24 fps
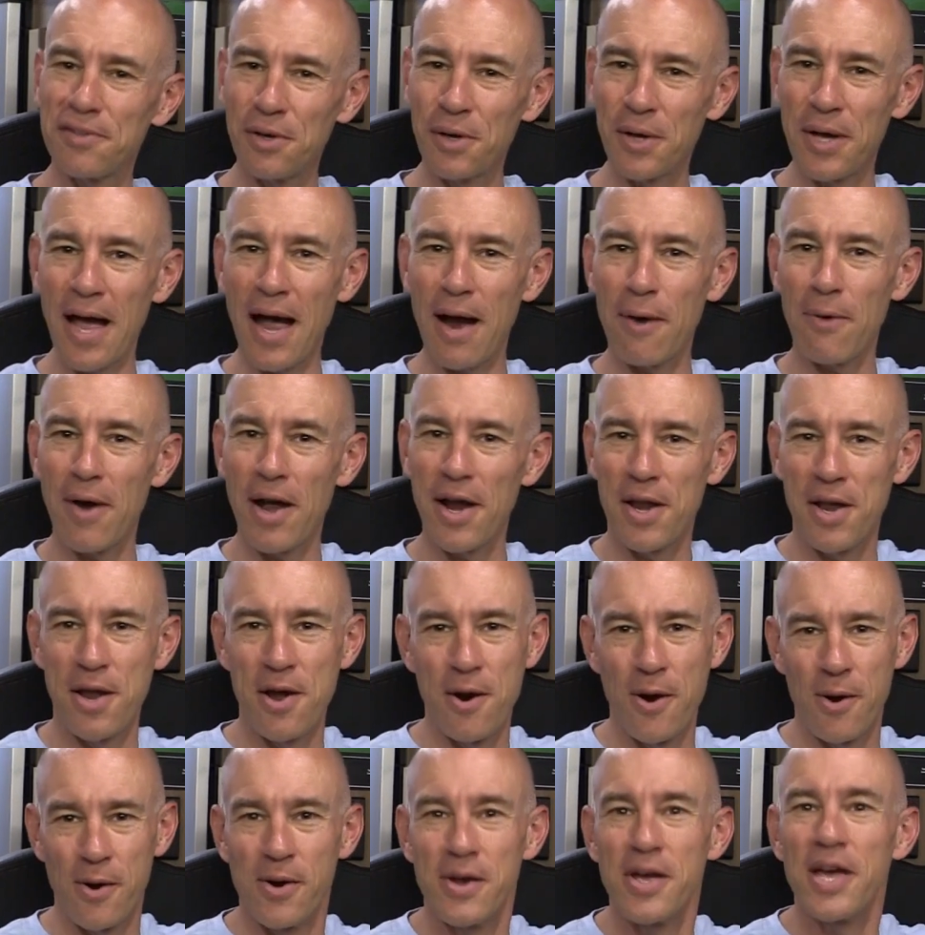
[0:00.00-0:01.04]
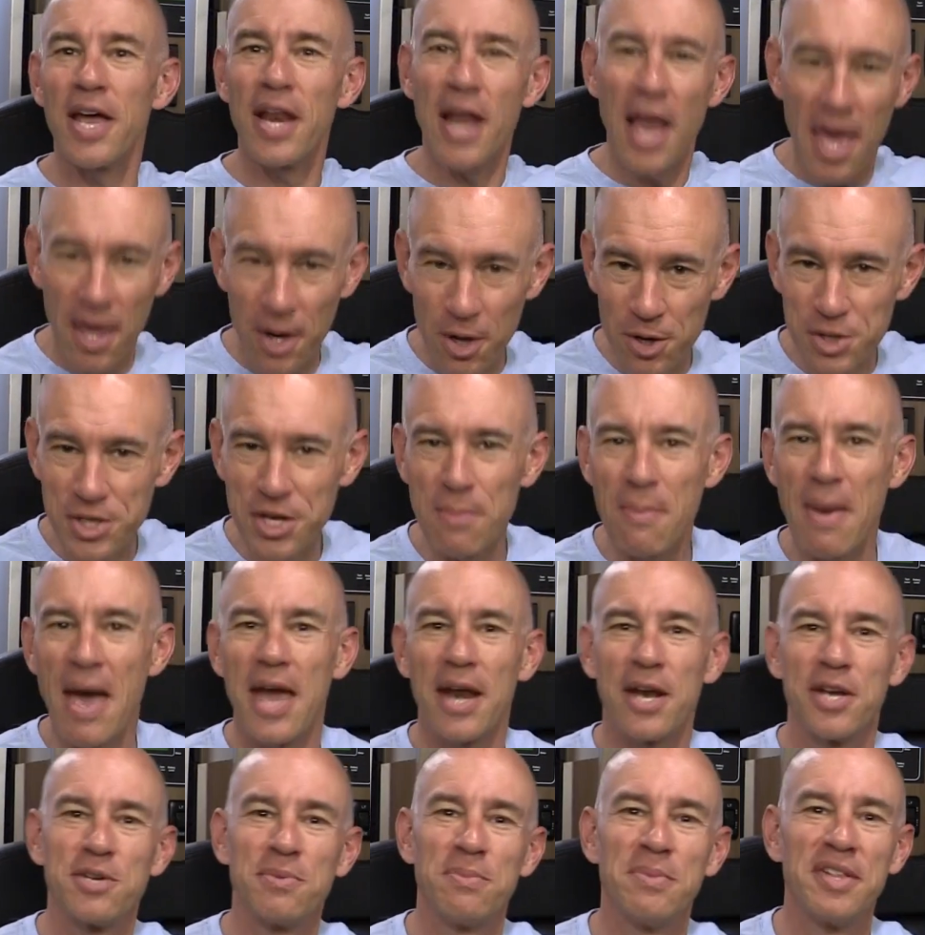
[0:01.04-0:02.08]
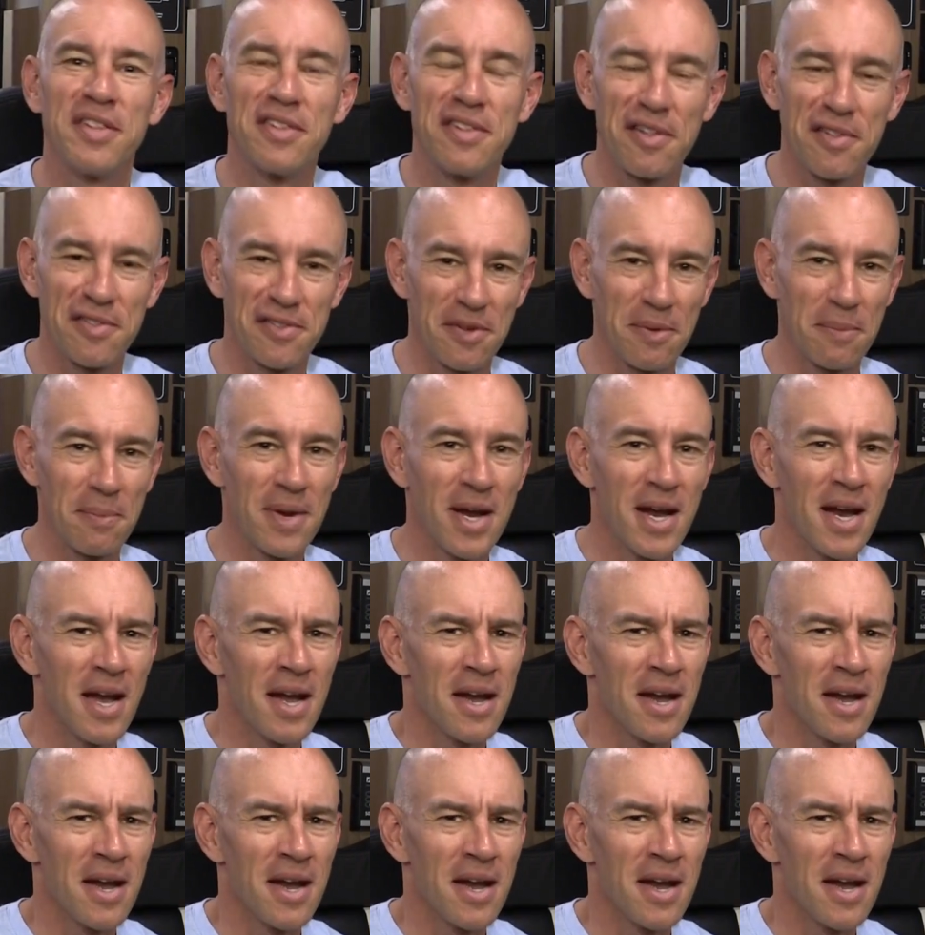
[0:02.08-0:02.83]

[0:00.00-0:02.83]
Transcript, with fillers: little guy right here, an energy management system.